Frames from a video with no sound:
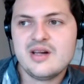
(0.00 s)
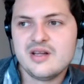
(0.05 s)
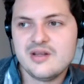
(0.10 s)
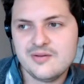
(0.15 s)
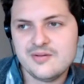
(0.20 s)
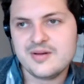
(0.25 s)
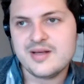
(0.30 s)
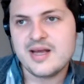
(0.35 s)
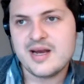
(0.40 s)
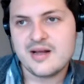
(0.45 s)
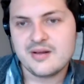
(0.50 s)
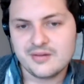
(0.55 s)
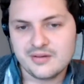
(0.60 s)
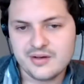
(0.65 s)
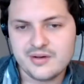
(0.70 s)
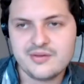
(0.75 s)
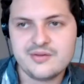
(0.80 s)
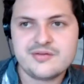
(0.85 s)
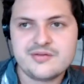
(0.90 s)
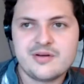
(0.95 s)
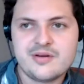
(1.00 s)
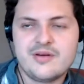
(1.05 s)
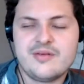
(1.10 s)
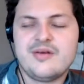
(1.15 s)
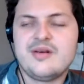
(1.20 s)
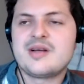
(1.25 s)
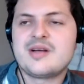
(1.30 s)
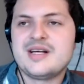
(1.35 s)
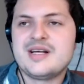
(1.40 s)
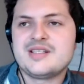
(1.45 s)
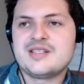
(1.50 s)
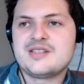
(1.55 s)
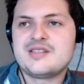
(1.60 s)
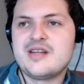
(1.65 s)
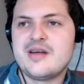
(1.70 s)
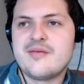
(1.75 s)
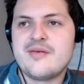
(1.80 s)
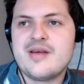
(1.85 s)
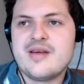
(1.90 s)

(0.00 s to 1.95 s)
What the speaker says: You can get out loans for all kinds of stuff.